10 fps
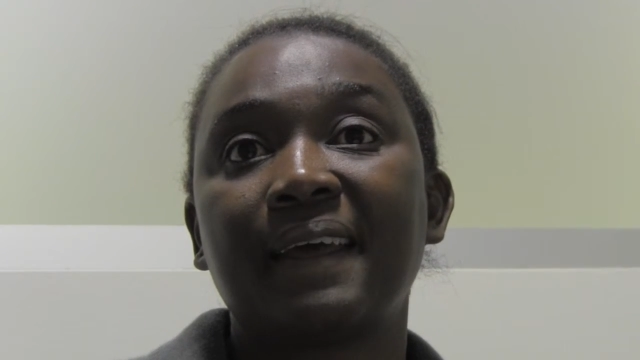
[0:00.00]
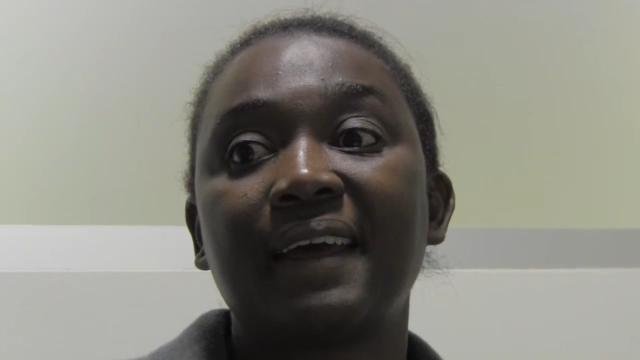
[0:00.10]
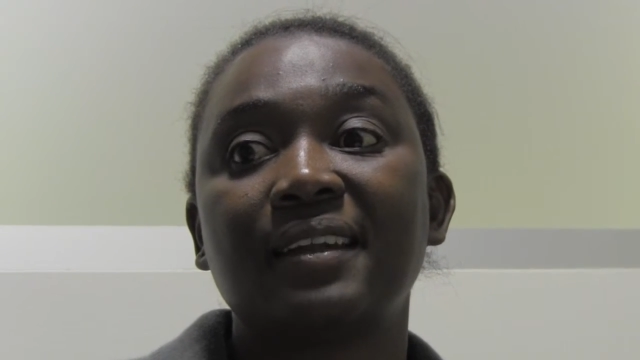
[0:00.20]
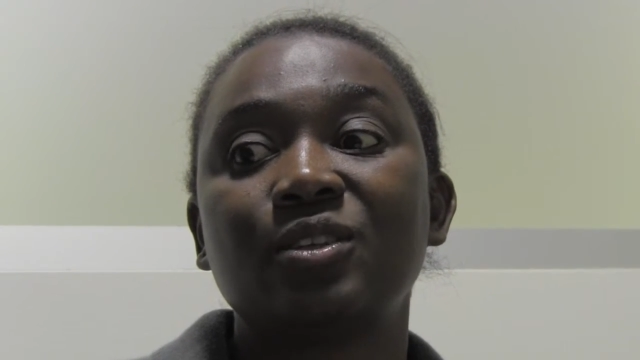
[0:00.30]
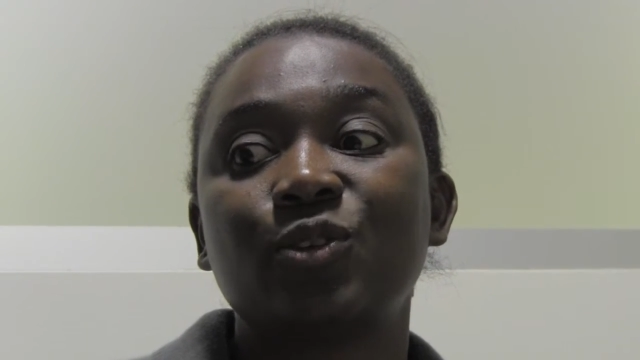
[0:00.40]

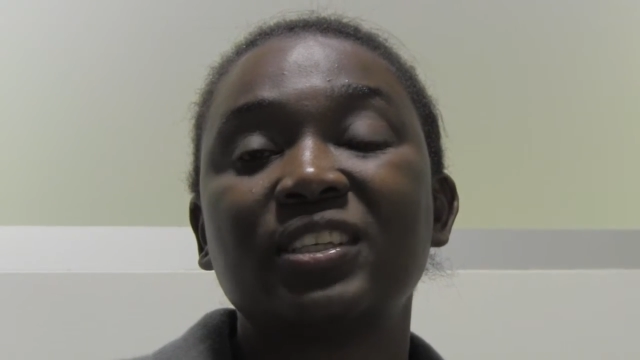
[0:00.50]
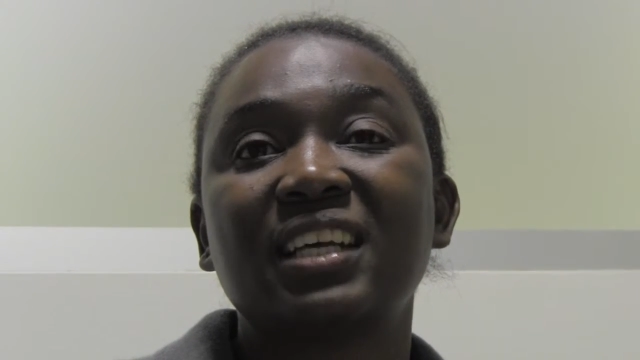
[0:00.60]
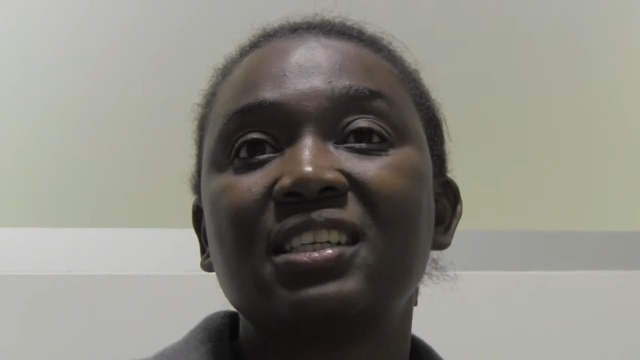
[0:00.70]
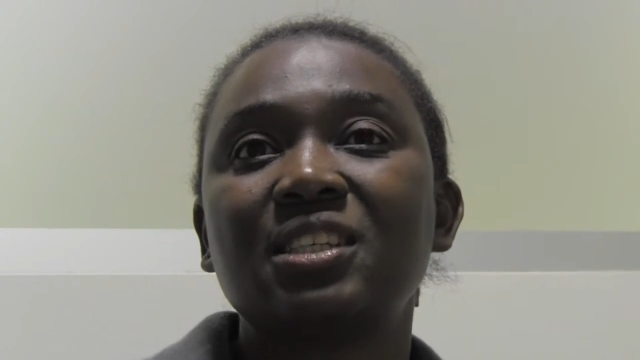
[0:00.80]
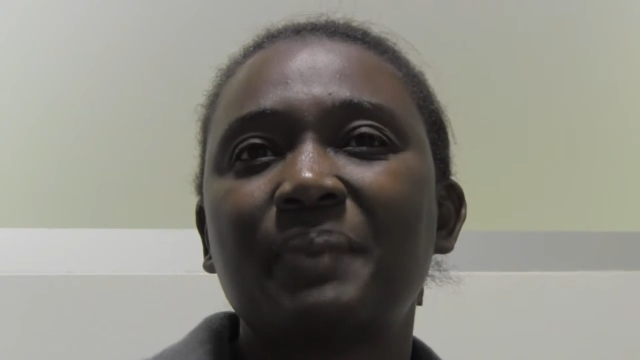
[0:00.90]
and you don't
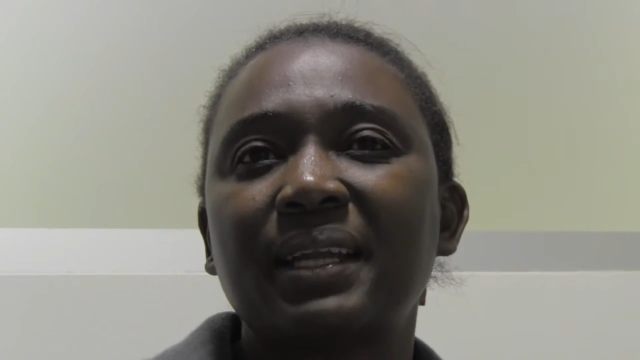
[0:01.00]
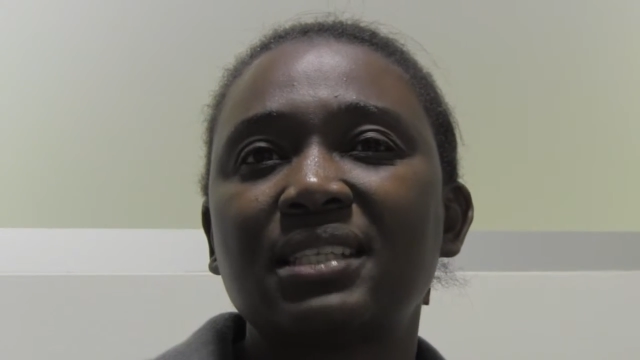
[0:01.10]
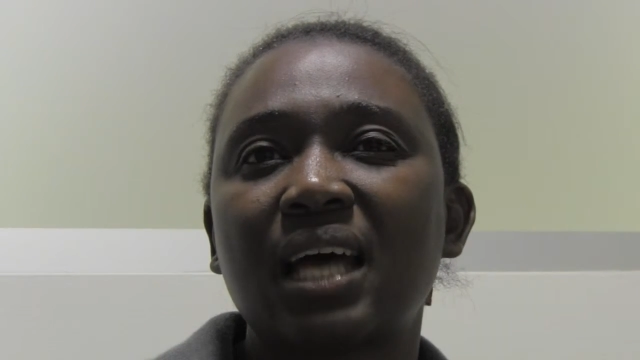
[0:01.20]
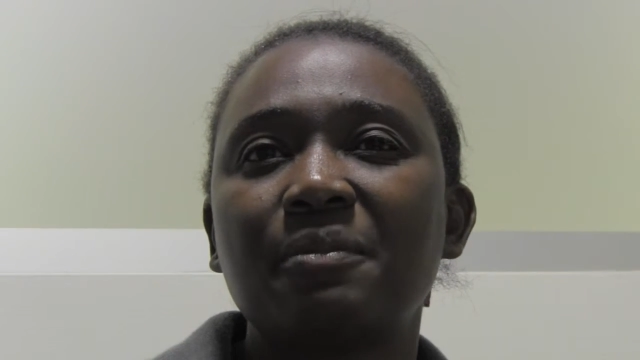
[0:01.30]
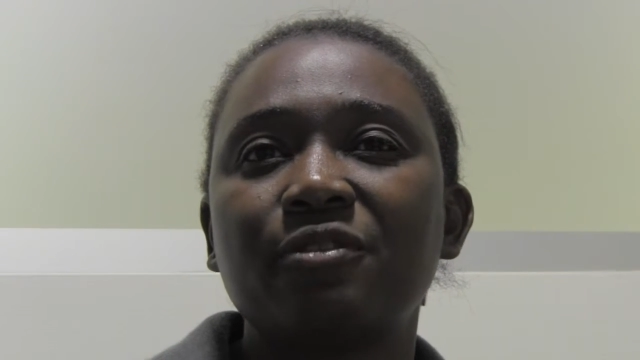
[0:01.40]
really
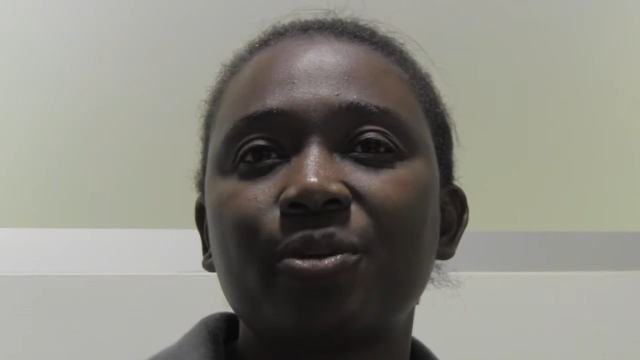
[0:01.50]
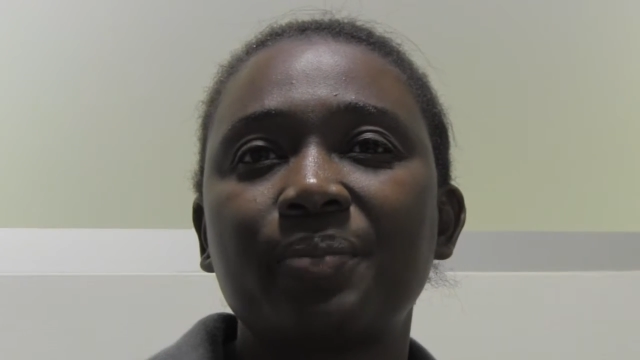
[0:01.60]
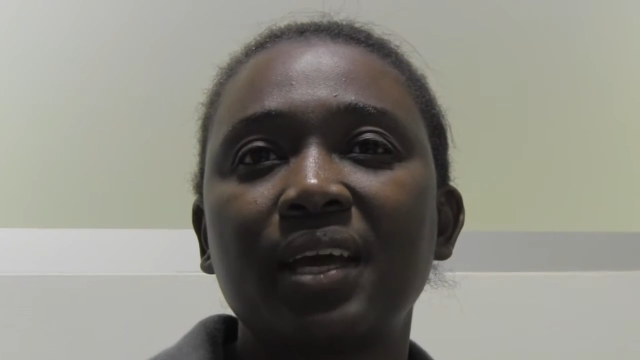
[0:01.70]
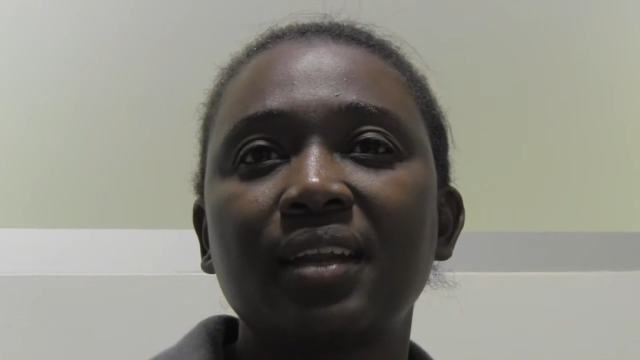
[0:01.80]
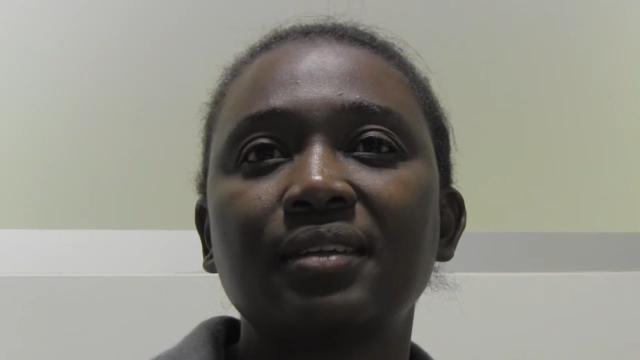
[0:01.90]
spend time with your
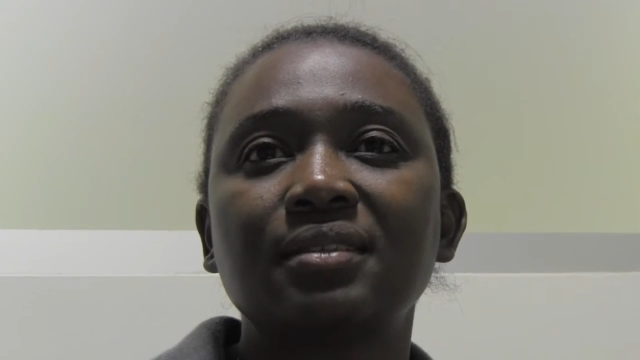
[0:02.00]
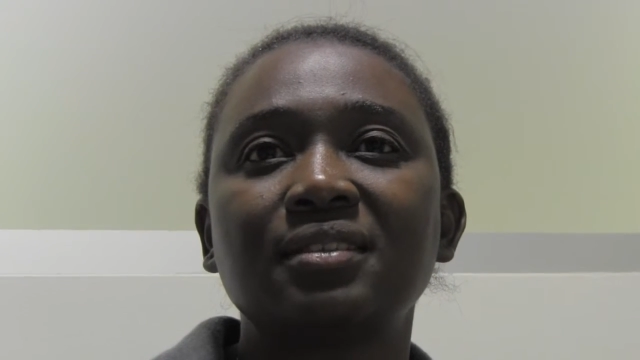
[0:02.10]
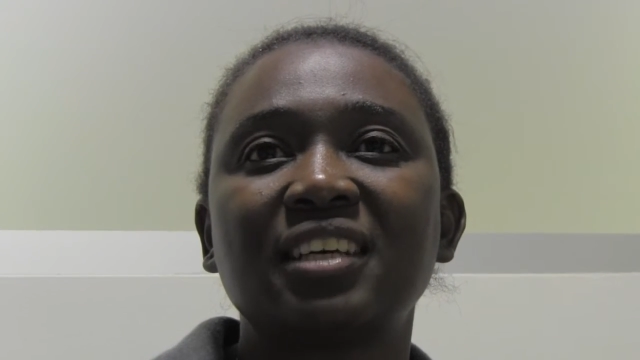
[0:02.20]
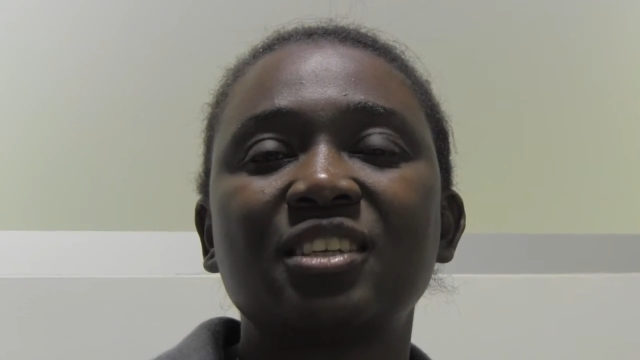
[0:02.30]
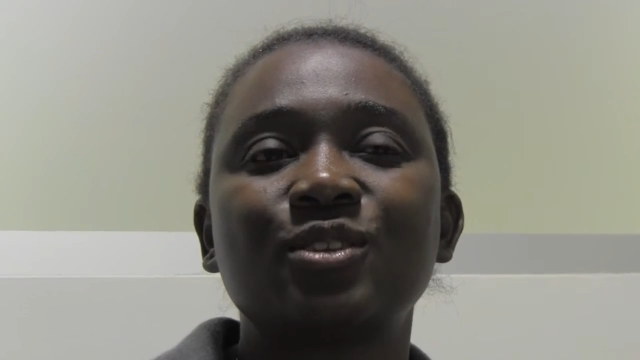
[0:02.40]

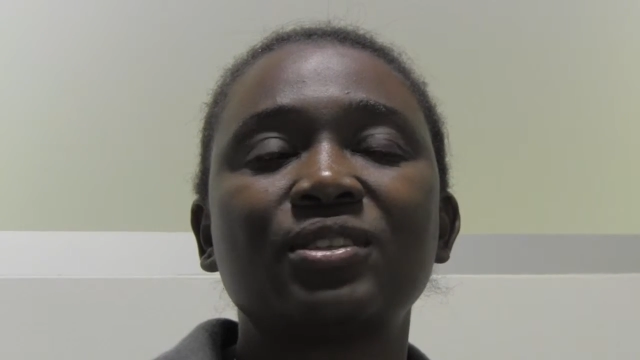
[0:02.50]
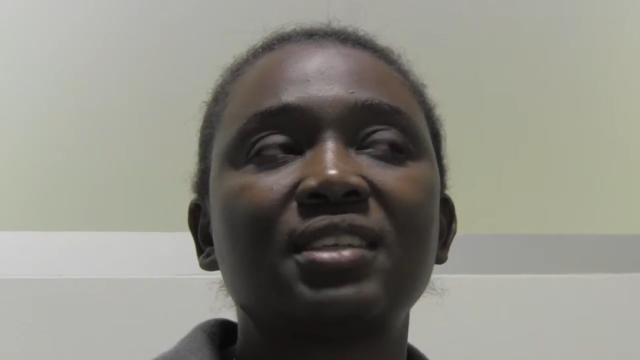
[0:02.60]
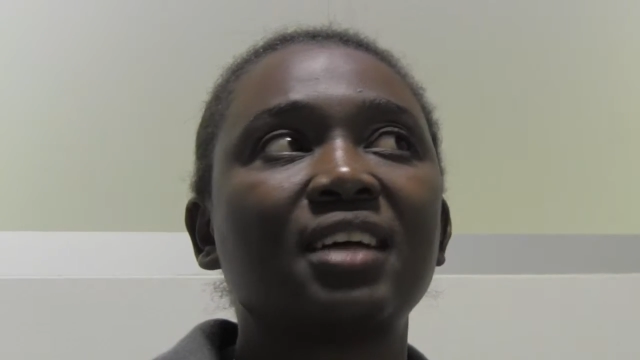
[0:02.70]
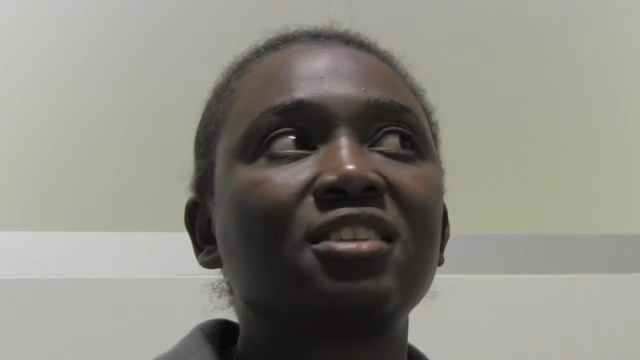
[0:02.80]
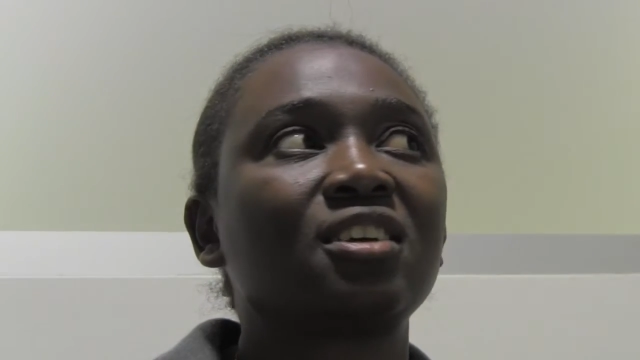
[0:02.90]
parent. There is no
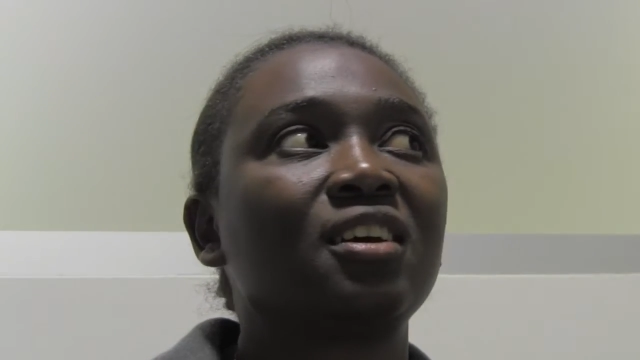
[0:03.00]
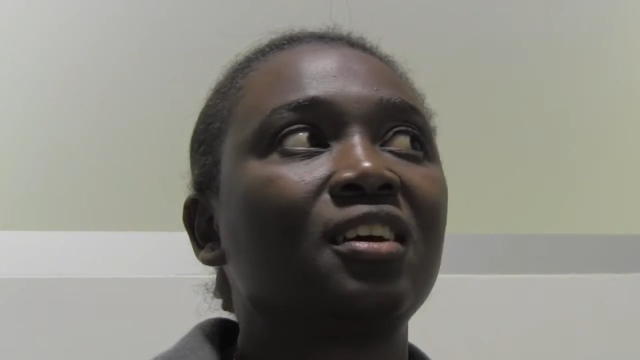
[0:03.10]
such